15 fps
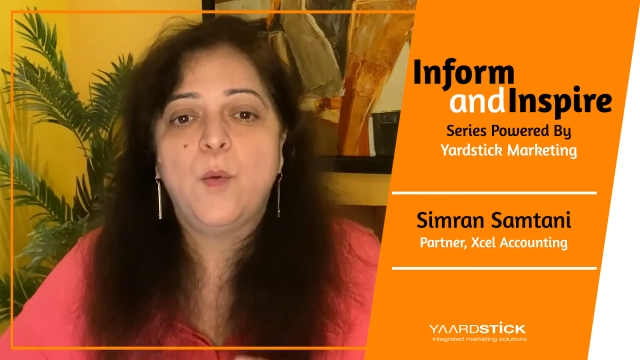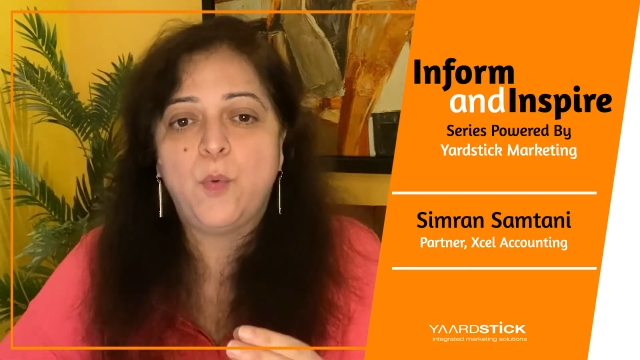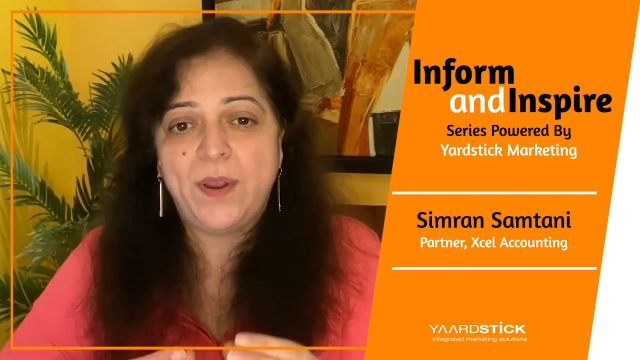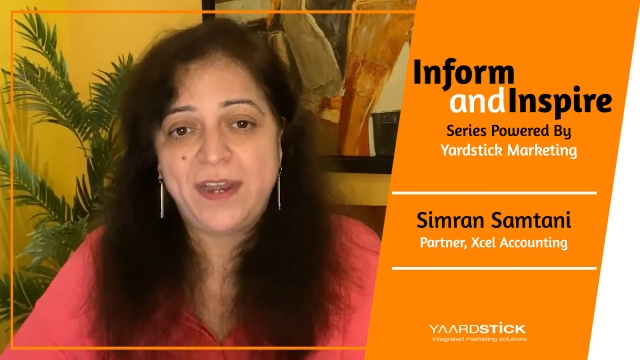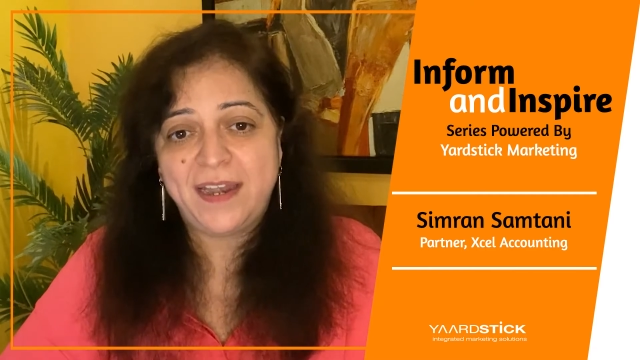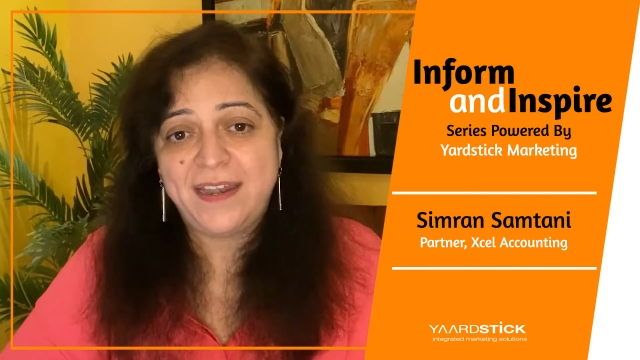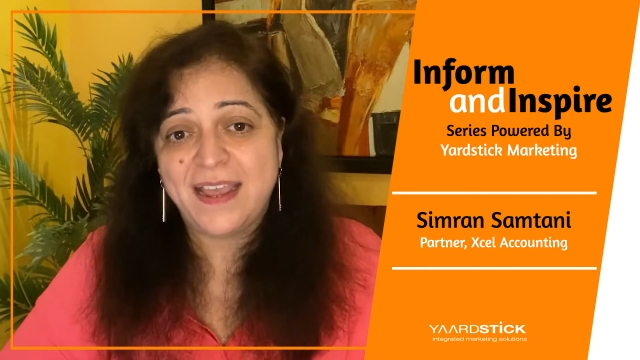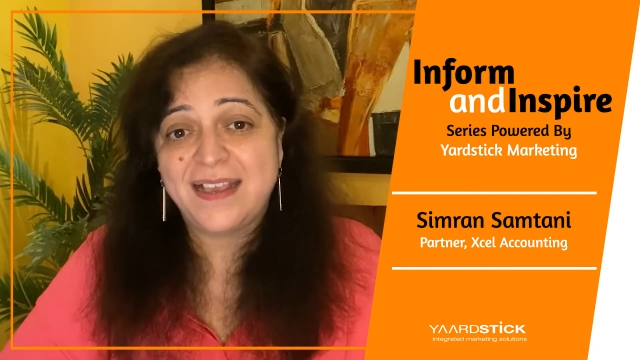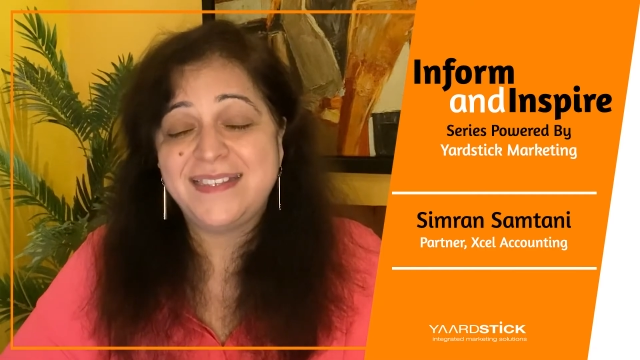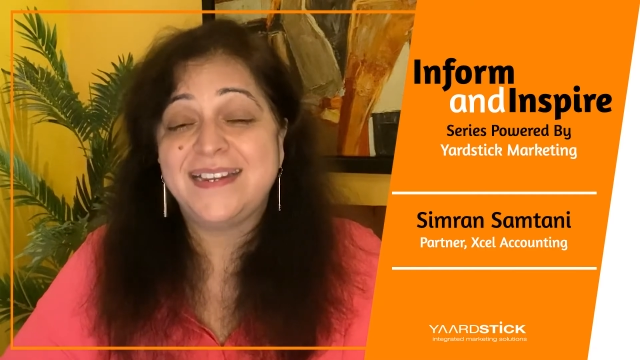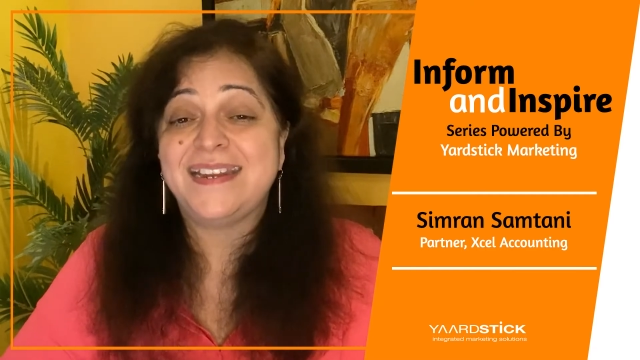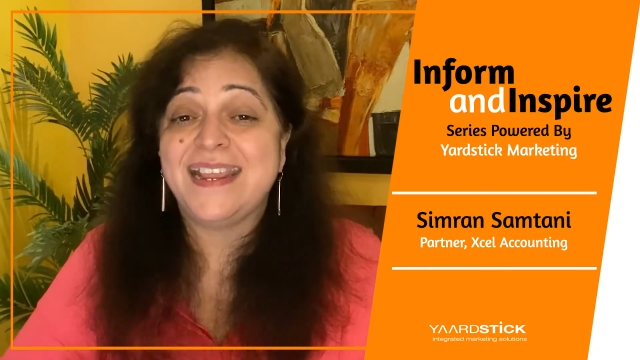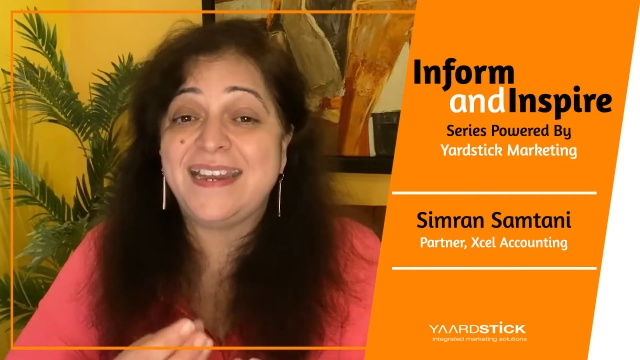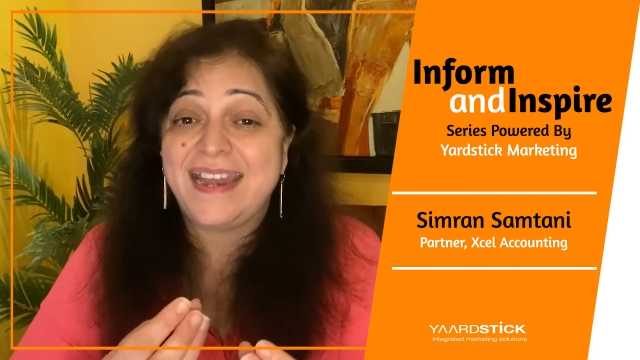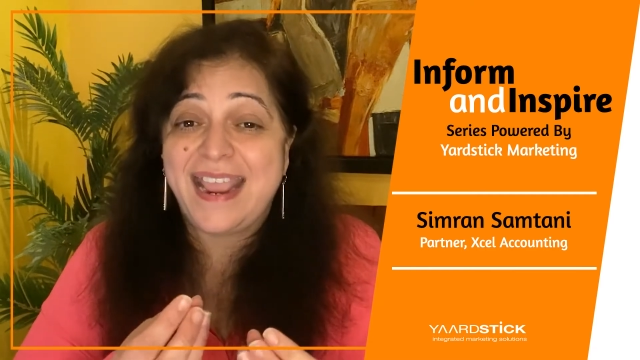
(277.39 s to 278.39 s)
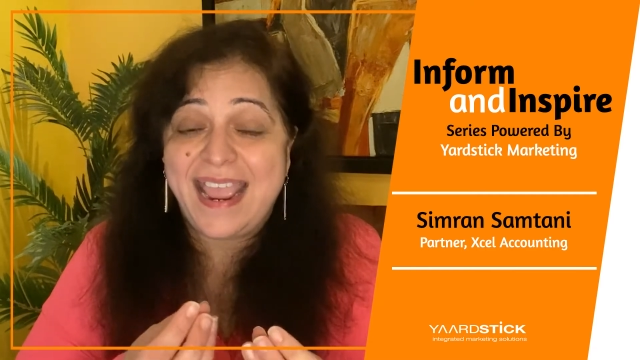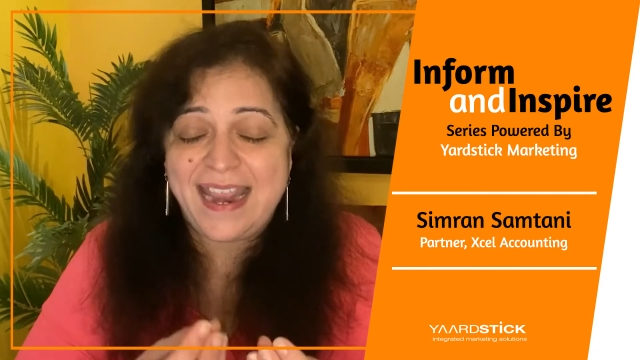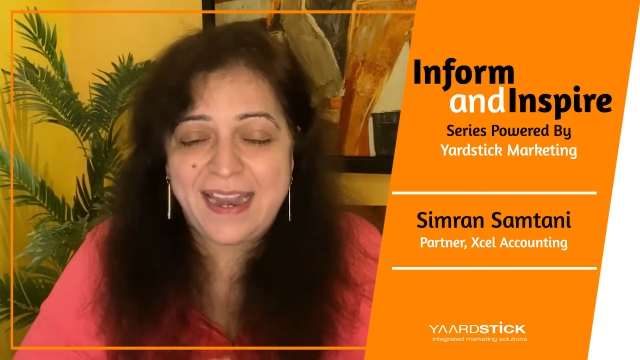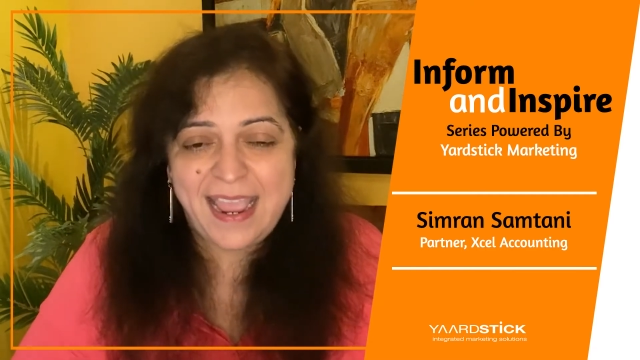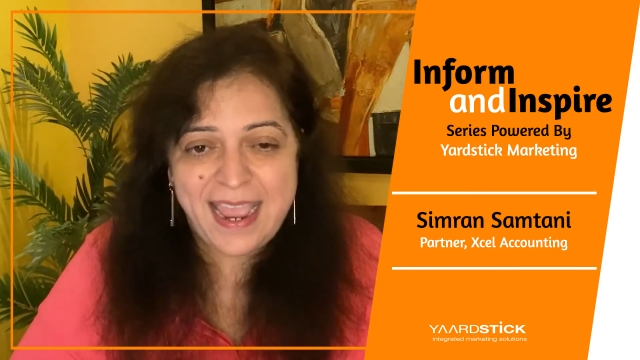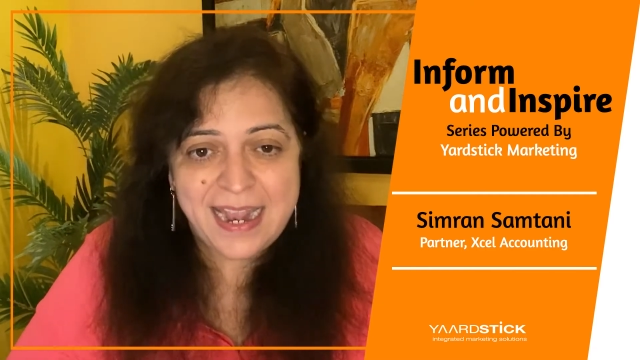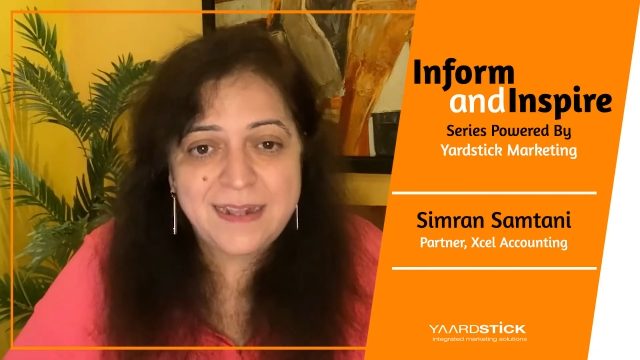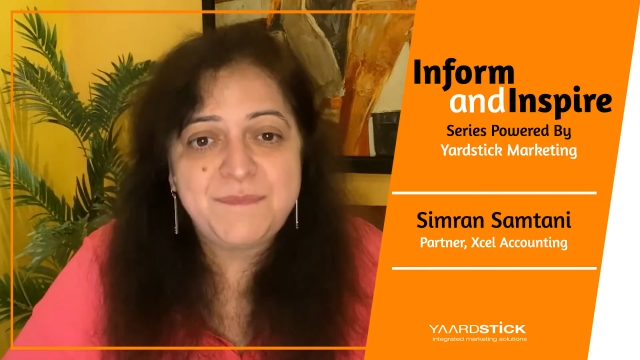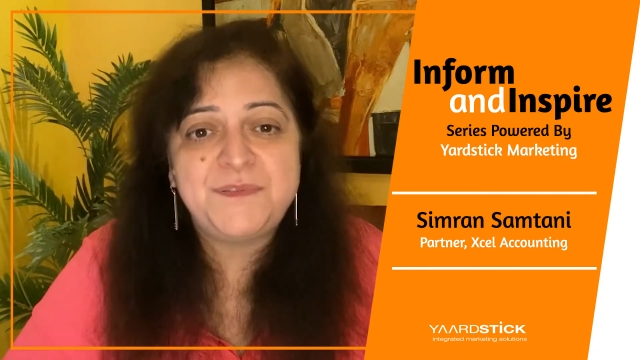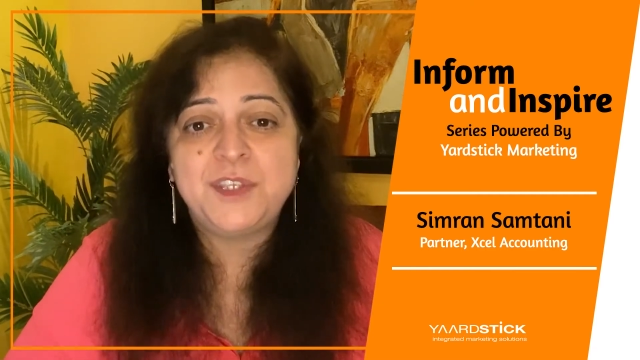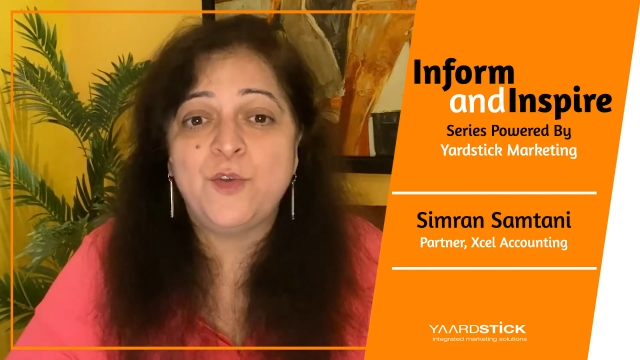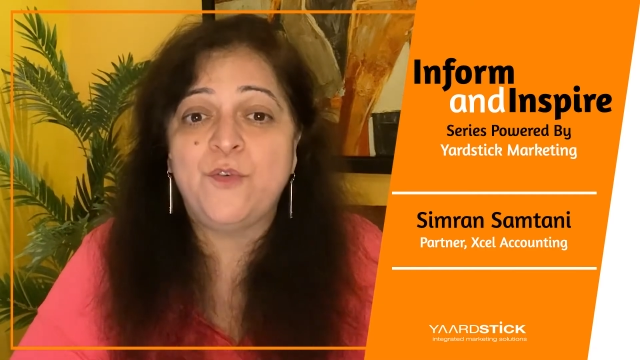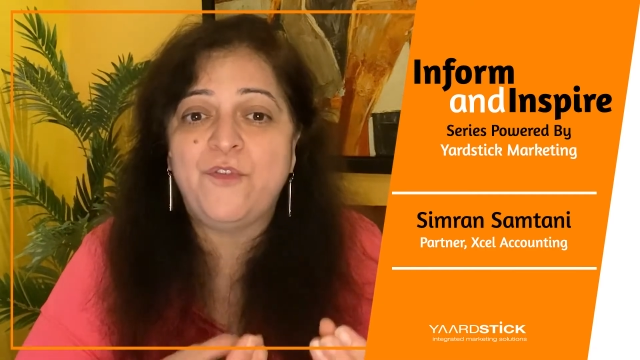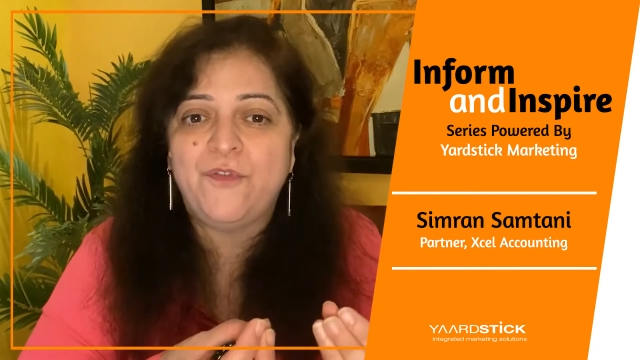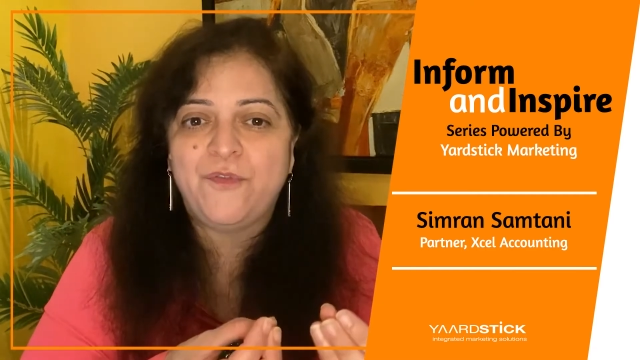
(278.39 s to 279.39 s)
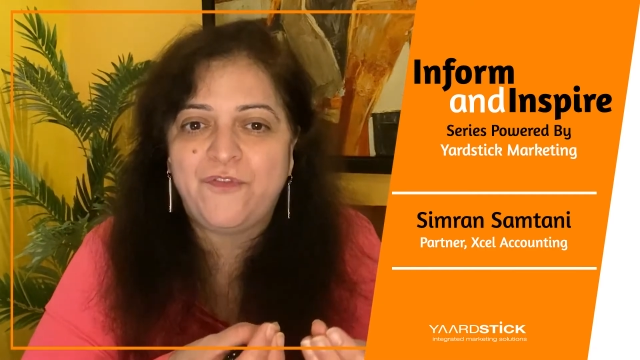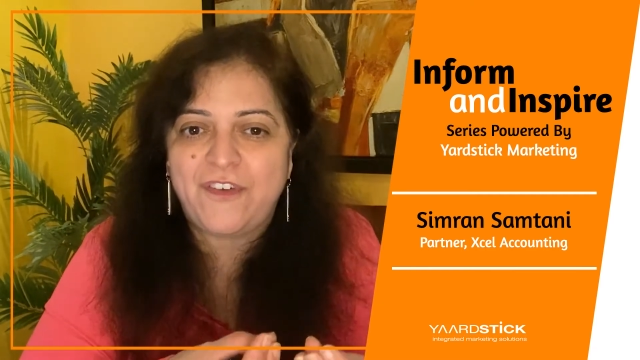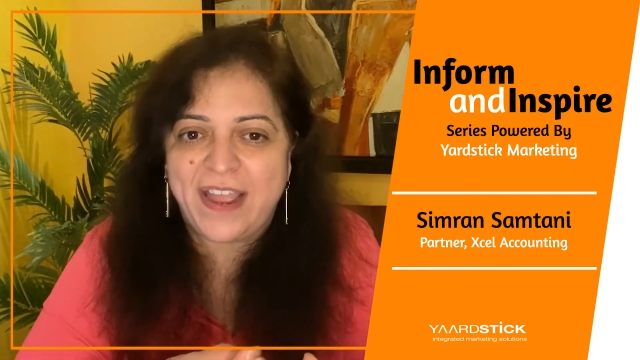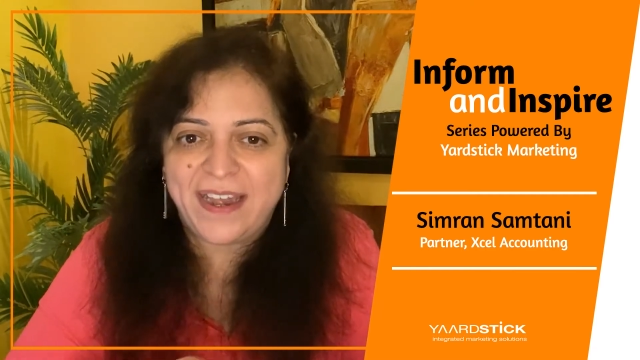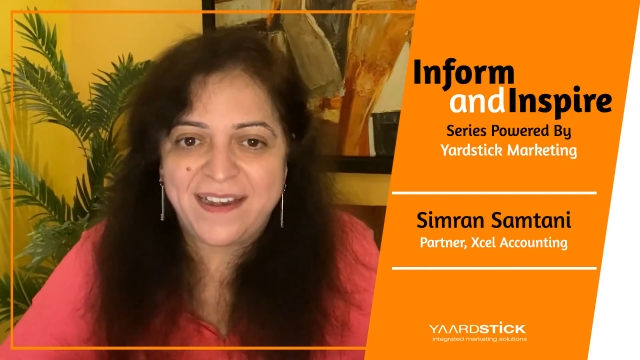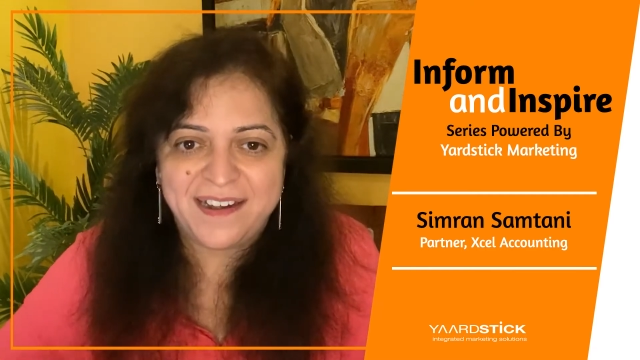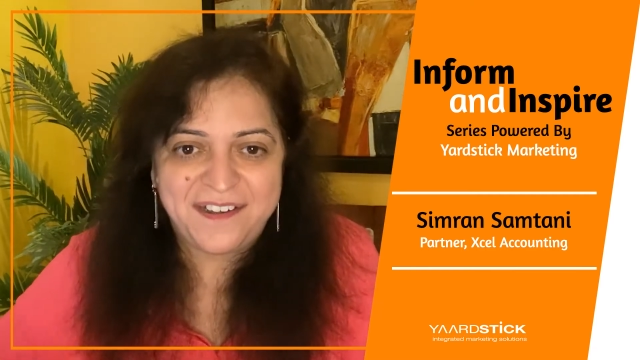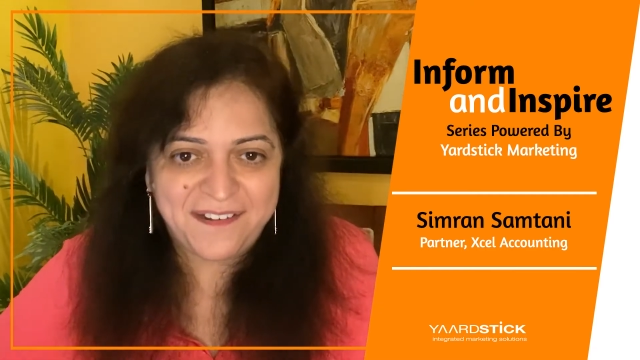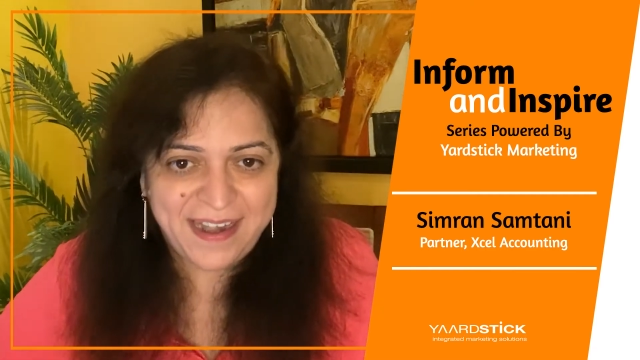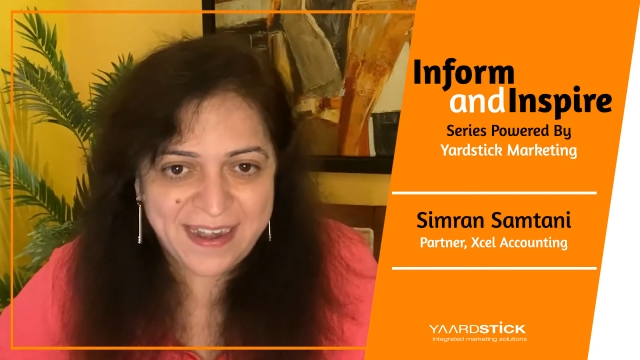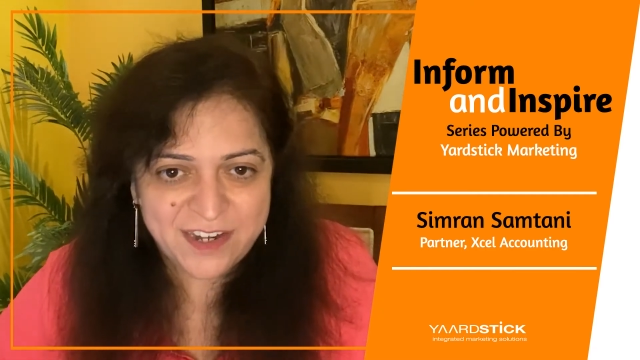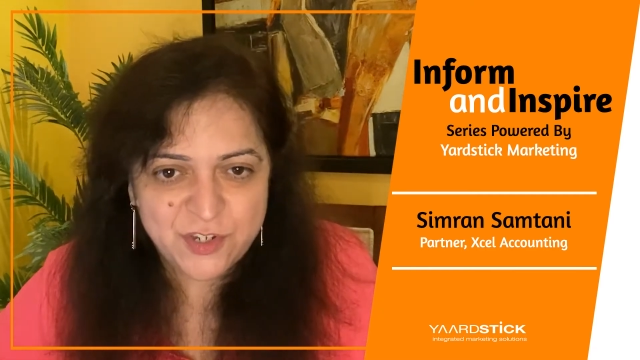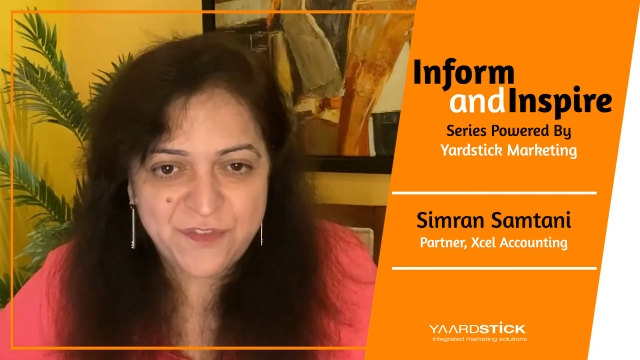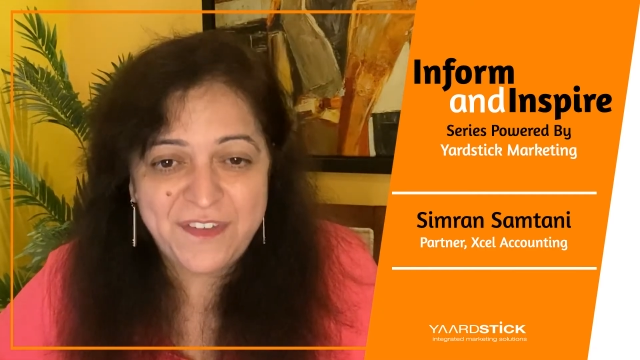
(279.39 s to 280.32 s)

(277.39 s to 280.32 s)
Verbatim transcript: what it does, it helps you find a trend.